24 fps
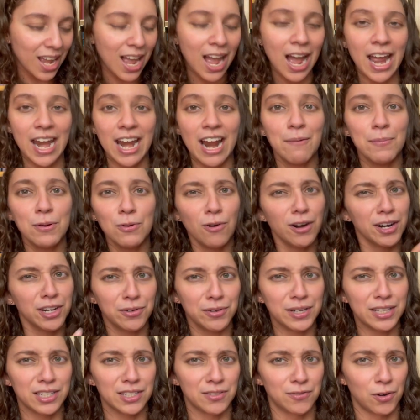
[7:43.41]
And I've been wanting to
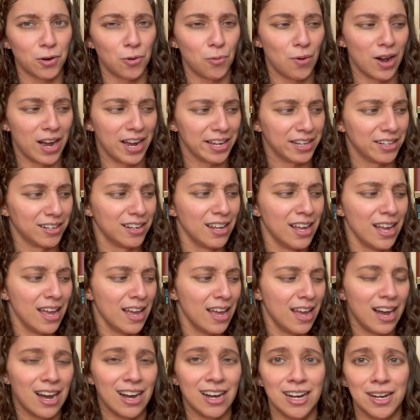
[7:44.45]
read this for a while.
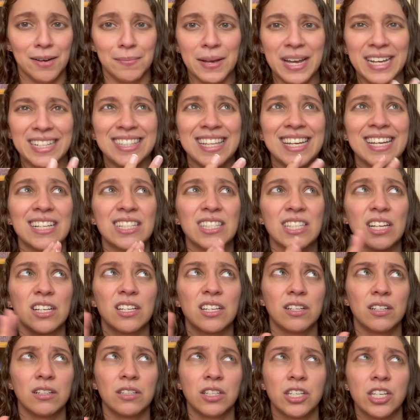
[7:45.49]
Um, I think it's
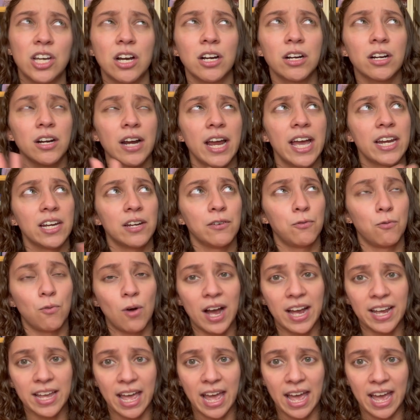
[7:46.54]
younger end of
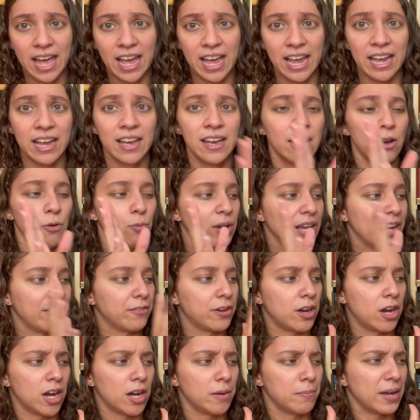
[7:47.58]
YA. We have
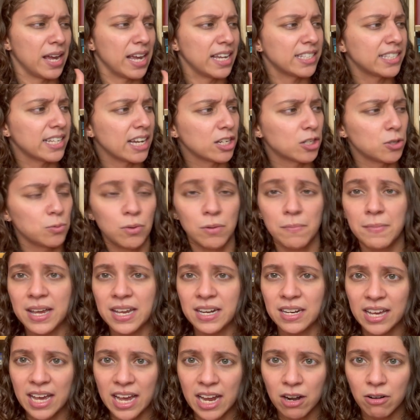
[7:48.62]
um, asexual main
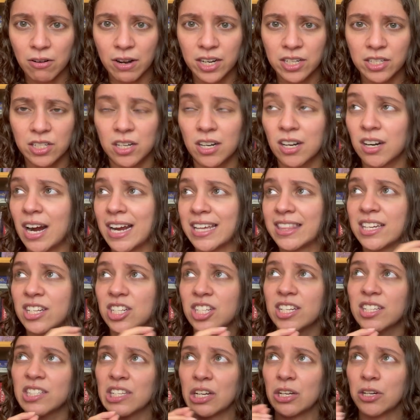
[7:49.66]
character. I think
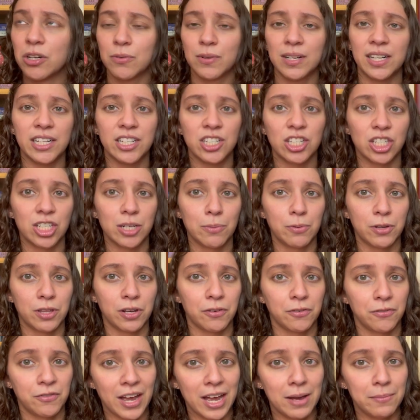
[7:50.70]
she has a good relationship with her
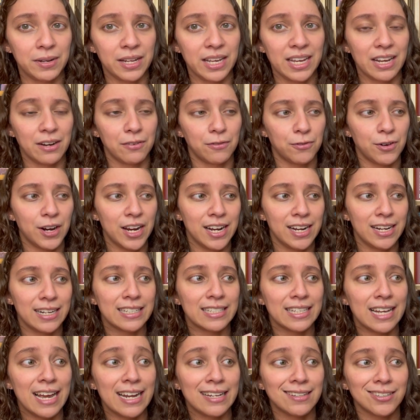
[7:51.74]
family and
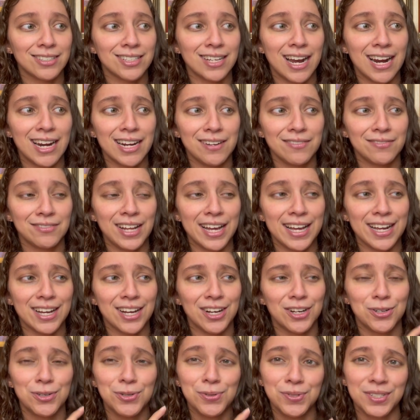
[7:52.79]
friends, and there's kind of like a
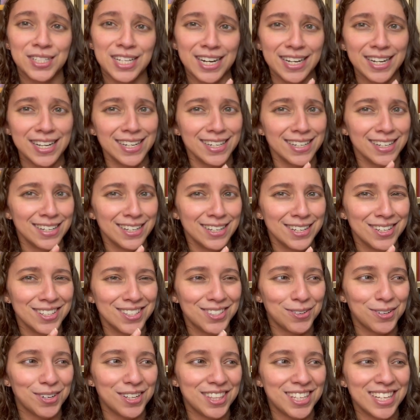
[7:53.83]
whodunit
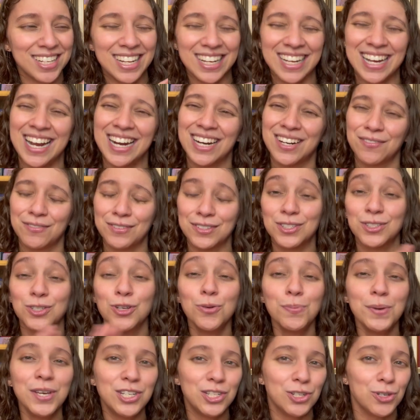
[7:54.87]
sort of thing, like kind of
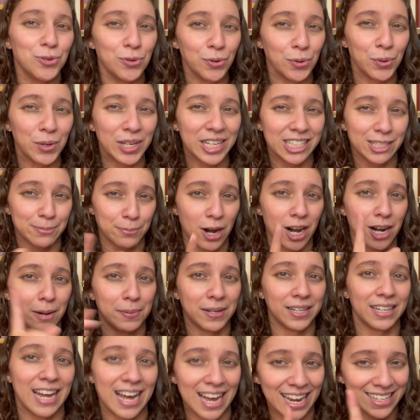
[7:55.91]
Scooby Doo gets brought up a
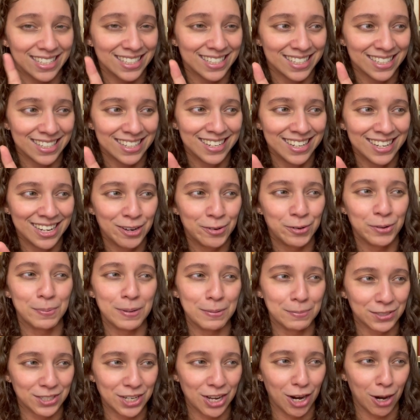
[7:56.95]
lot when
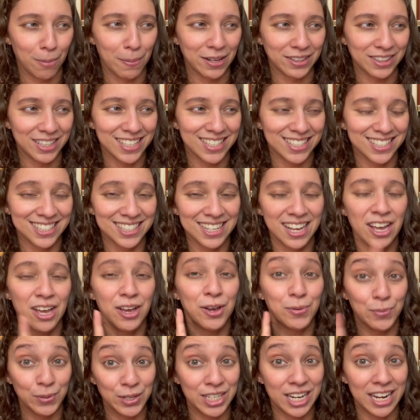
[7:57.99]
people talk about this
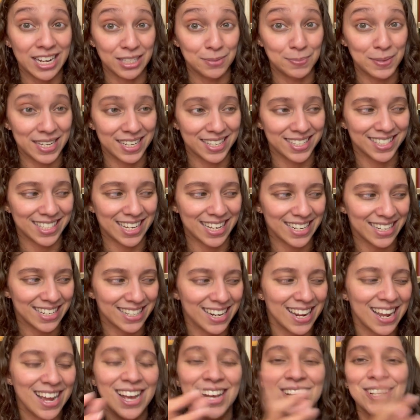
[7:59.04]
which has me excited.
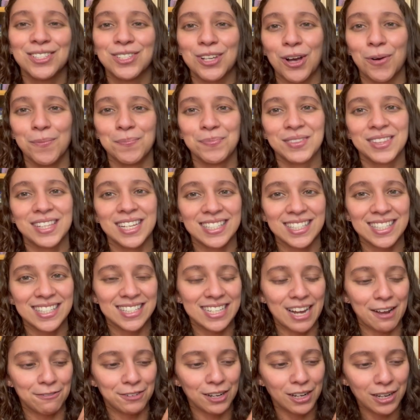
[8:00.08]
So this is
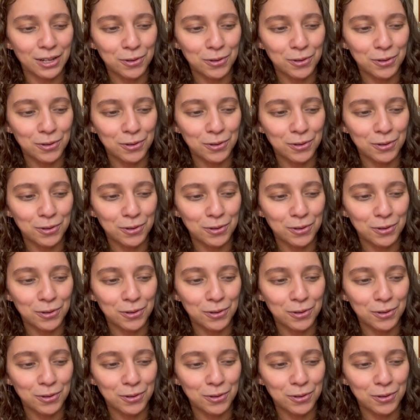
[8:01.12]
definitely